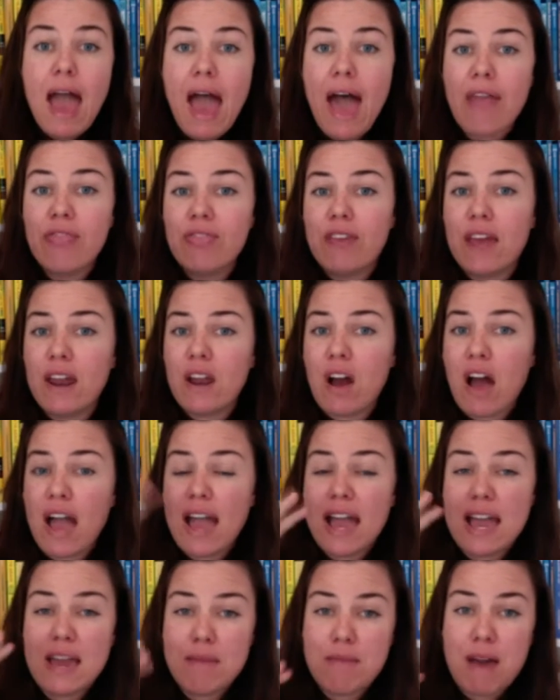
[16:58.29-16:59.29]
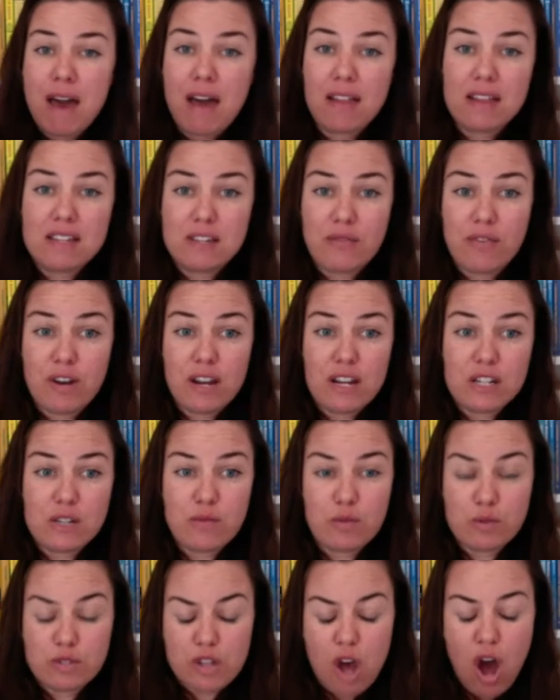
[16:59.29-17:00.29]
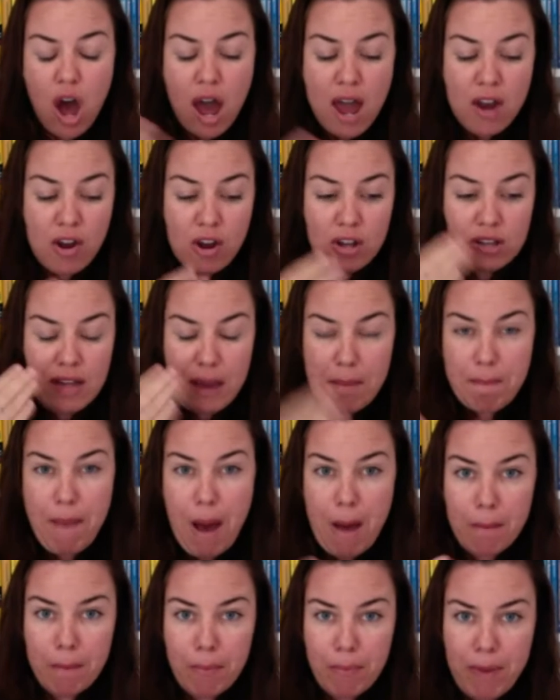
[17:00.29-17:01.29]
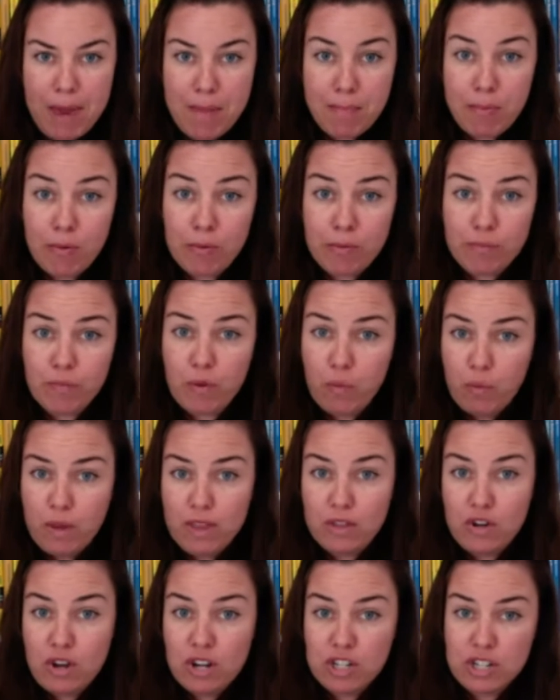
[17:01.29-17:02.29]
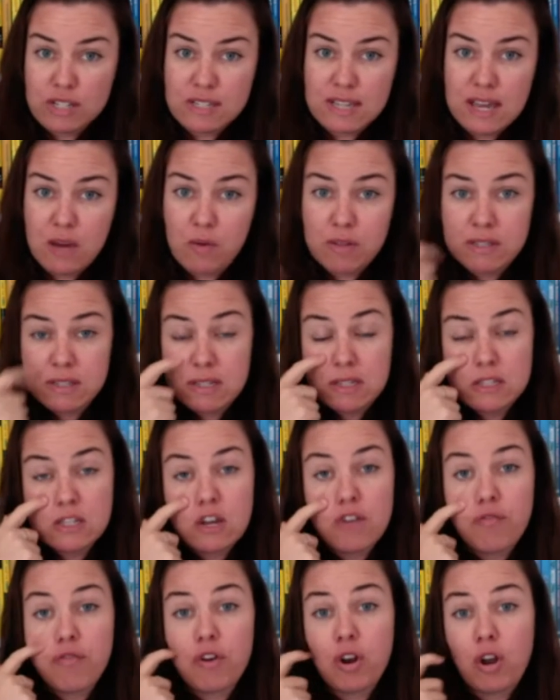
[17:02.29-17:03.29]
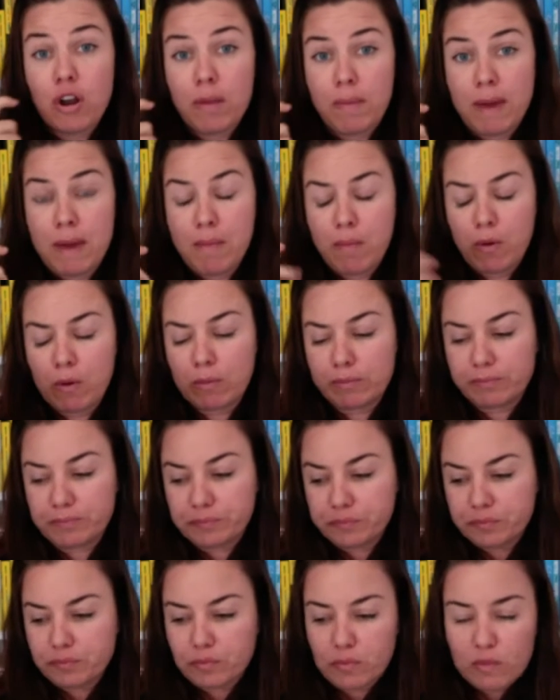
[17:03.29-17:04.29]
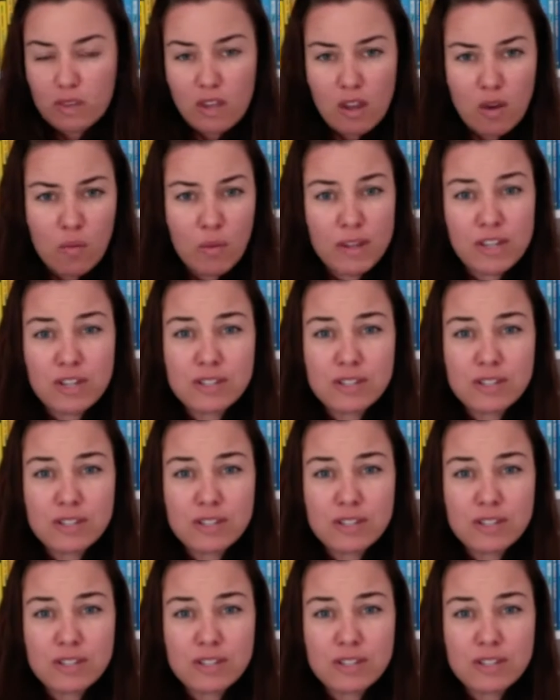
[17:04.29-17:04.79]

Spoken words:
And then I email at different intervals. I don't like pump people with nurture sequences. So for a lot of people, when you